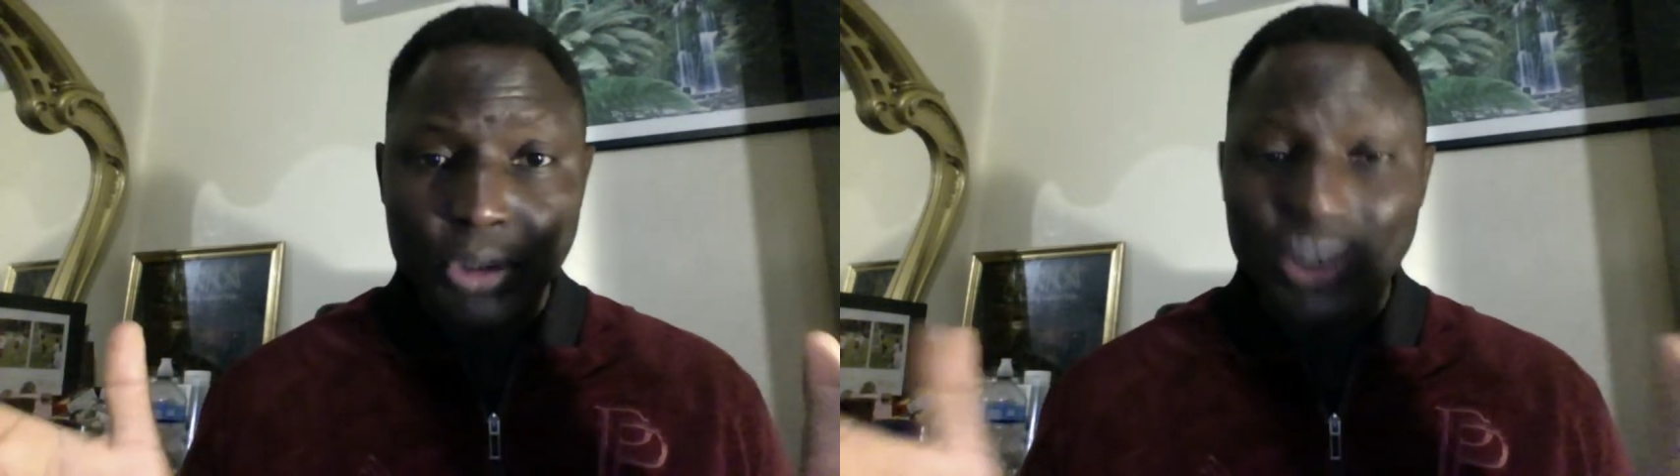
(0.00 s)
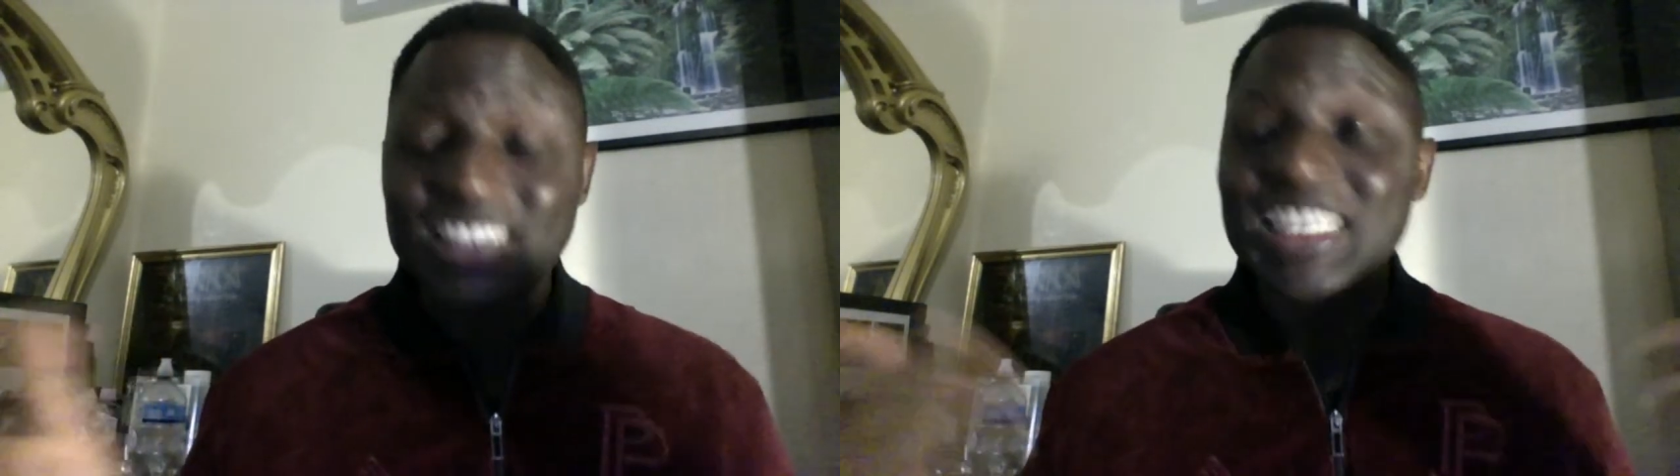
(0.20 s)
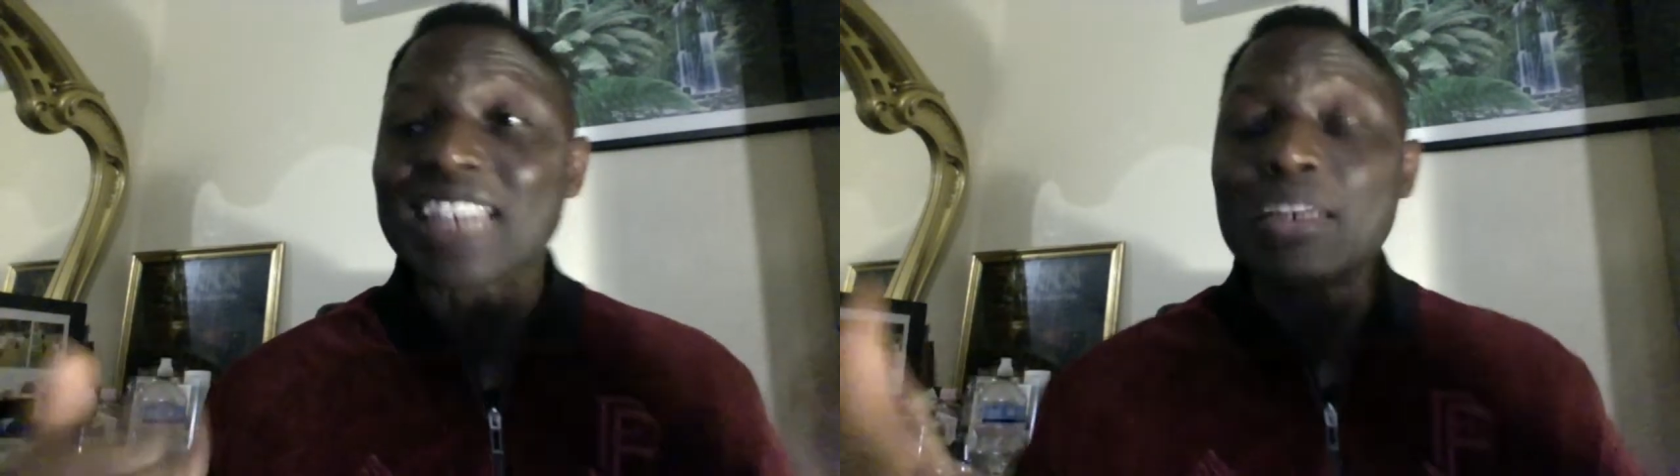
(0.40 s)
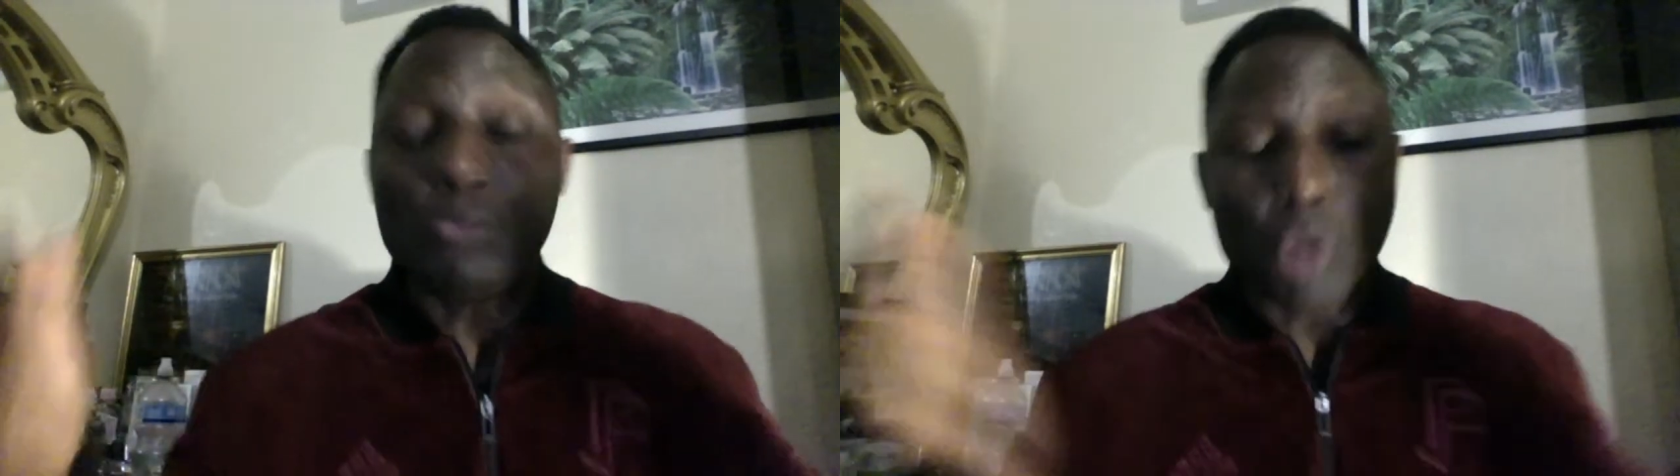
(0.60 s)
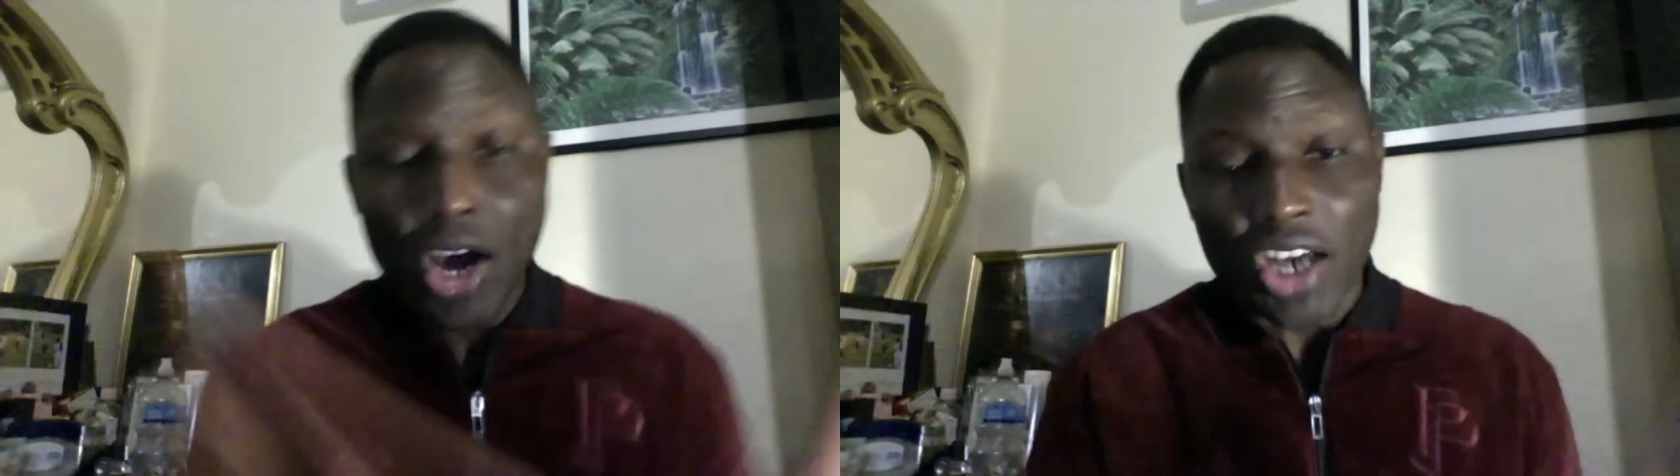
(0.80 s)
He's getting
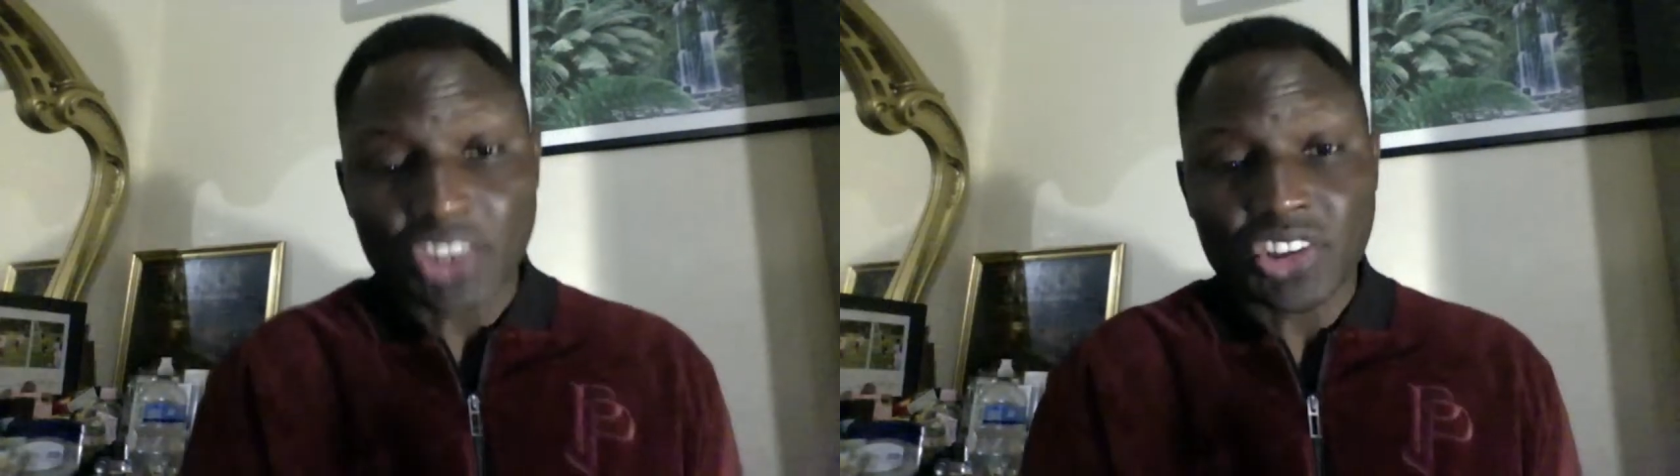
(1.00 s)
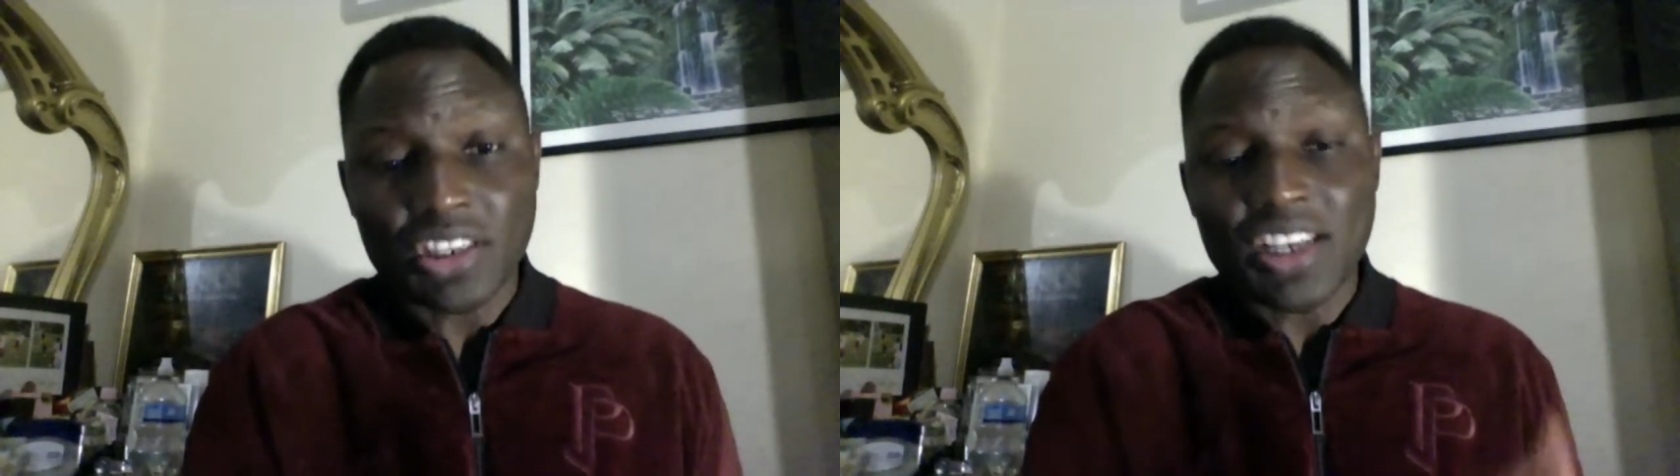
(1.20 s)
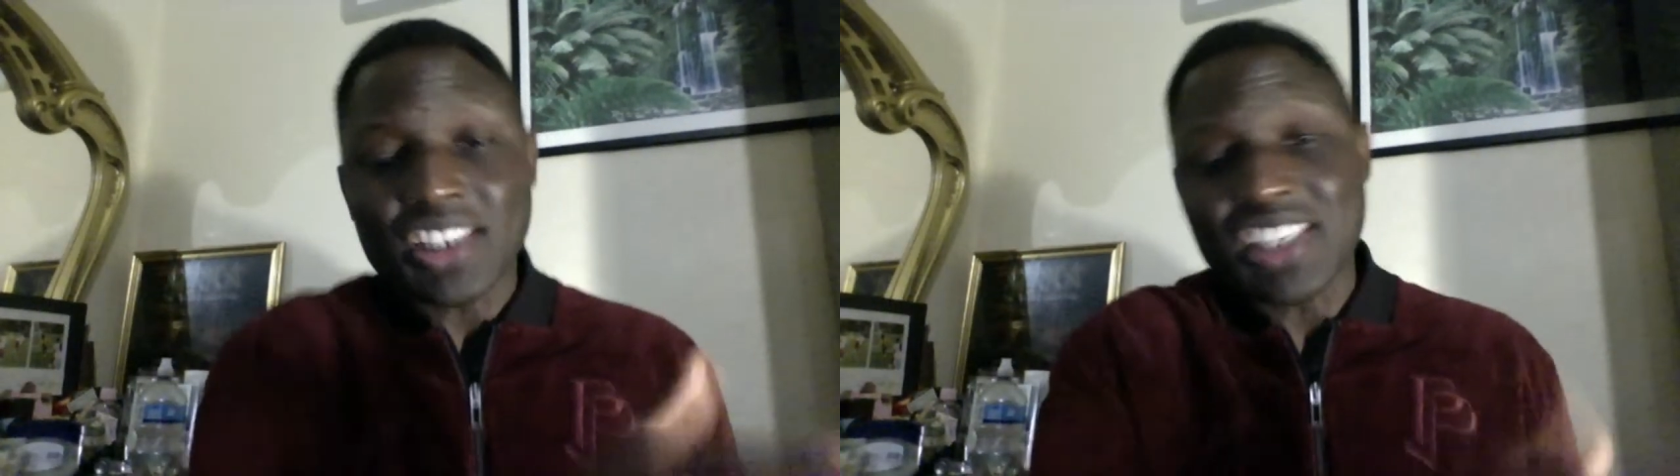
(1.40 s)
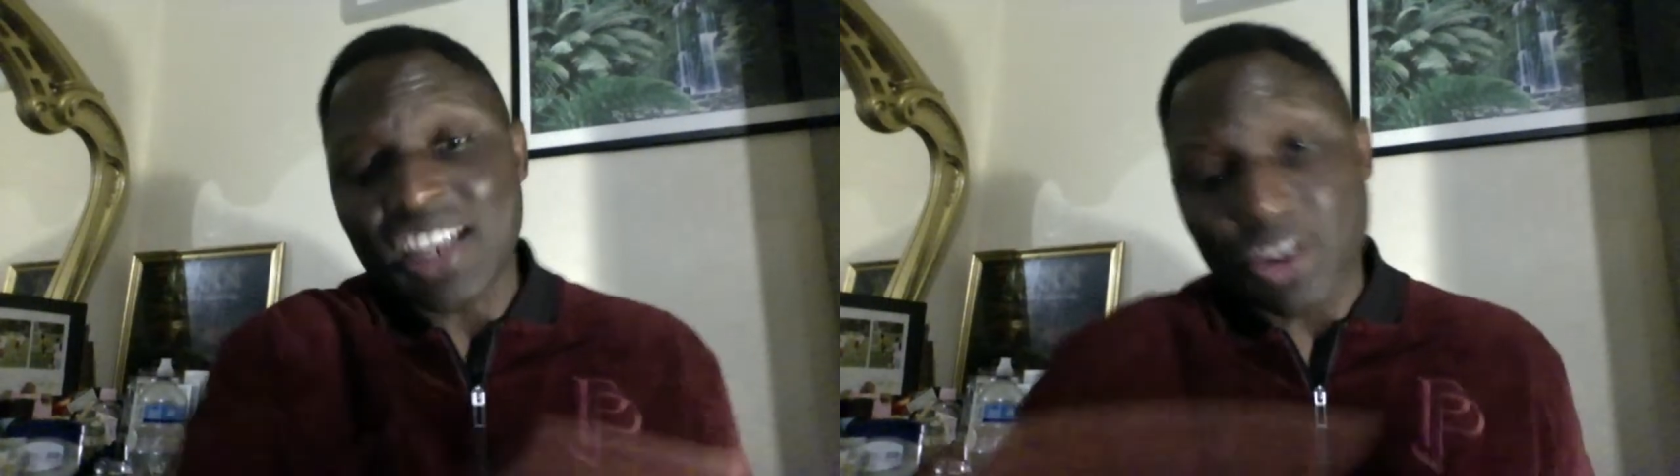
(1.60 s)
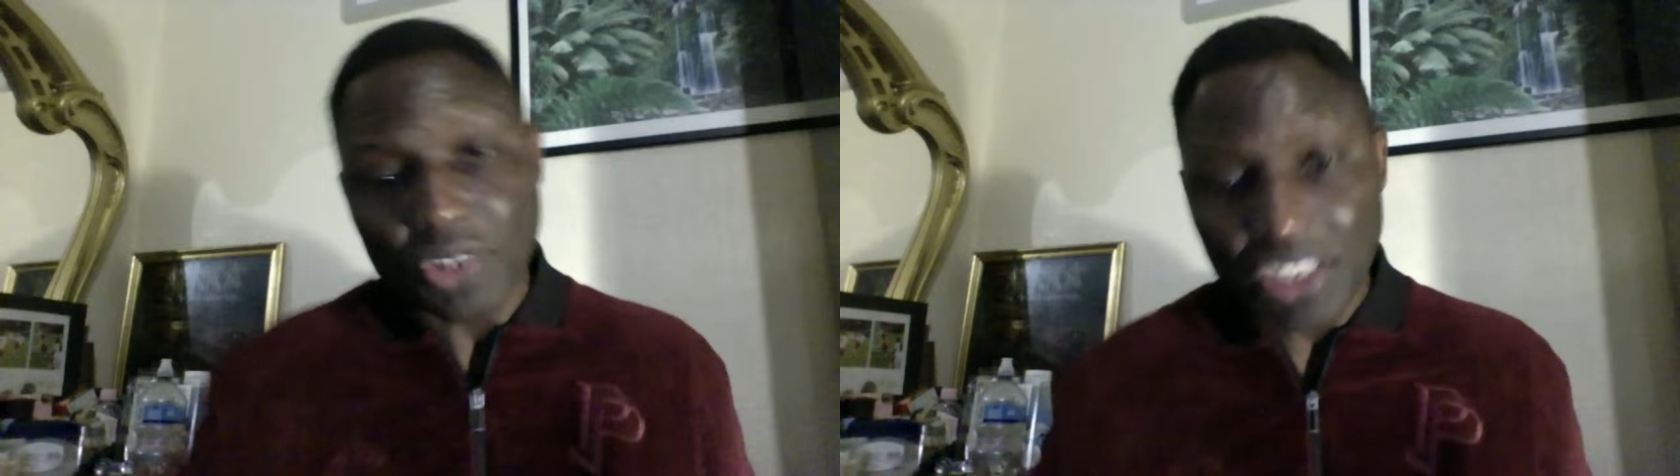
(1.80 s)
worse year
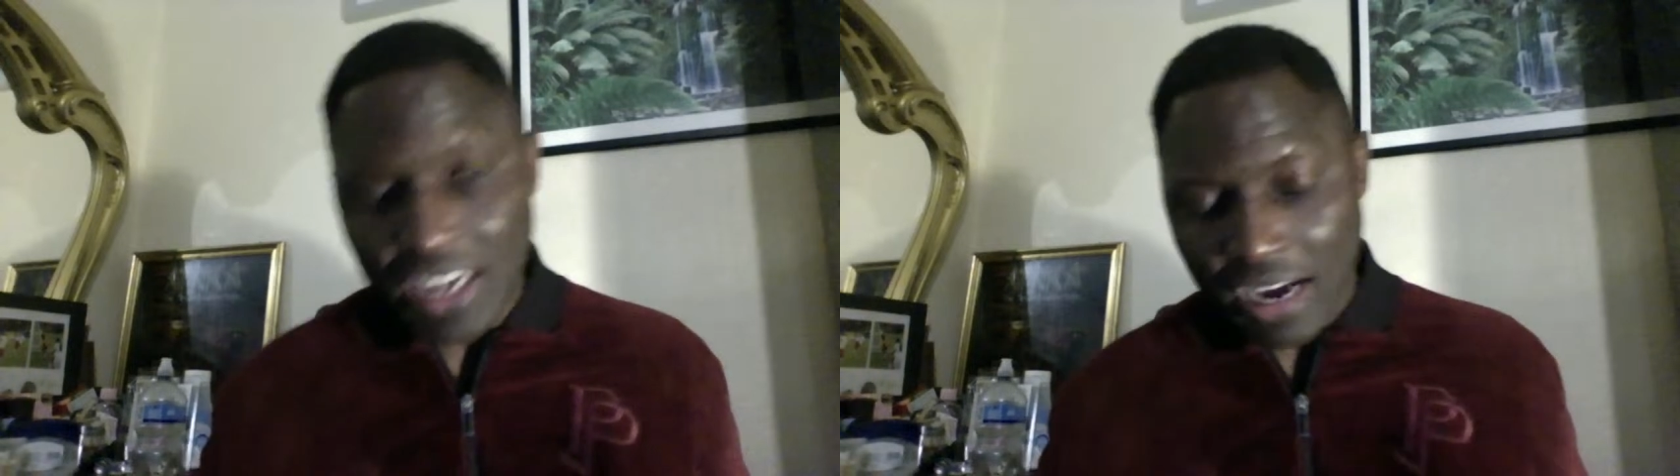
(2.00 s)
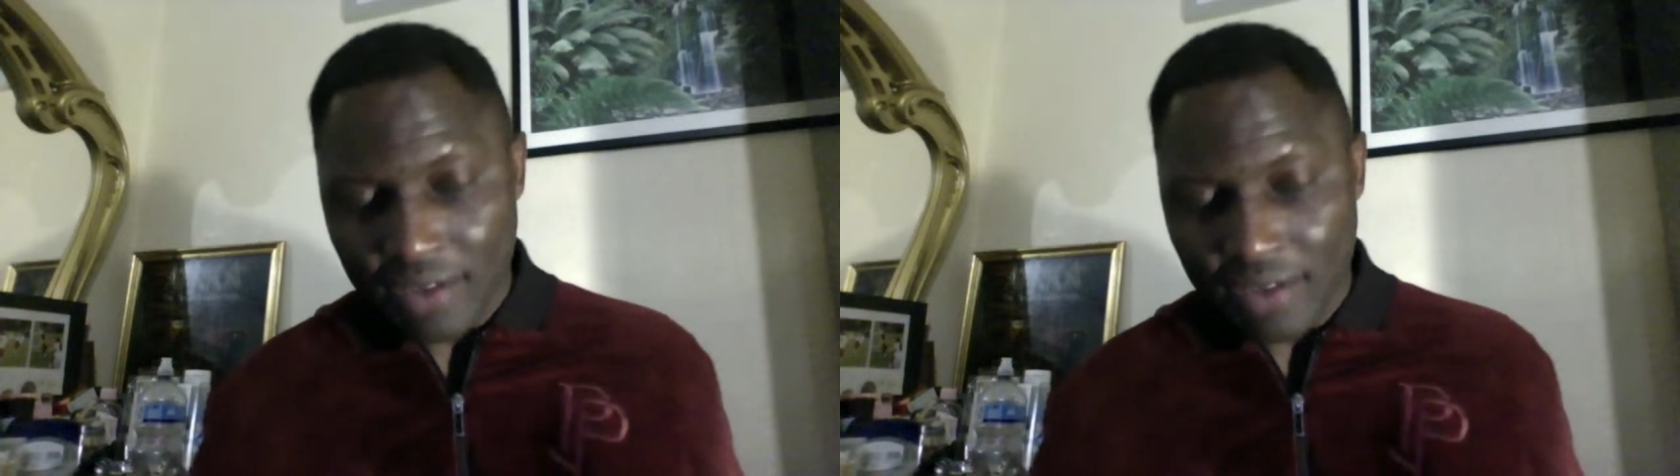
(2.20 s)
on year.